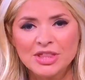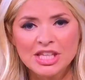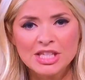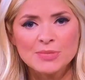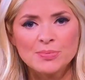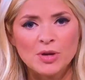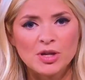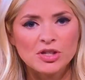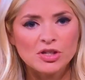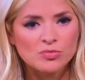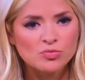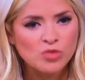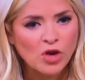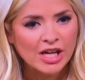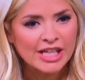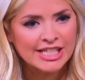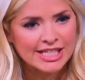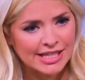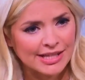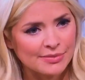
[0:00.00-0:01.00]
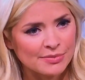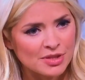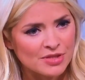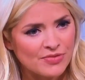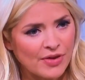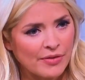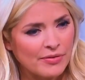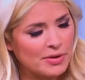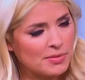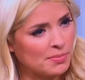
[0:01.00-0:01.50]
with this one, the writing was
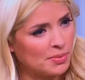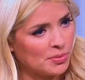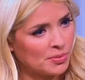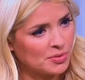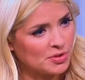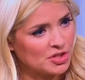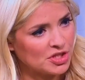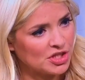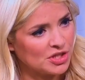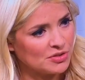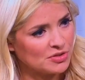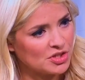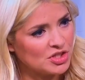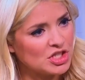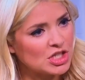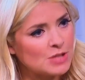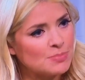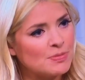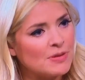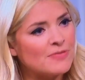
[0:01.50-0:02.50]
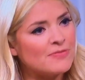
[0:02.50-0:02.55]
very important to you, to just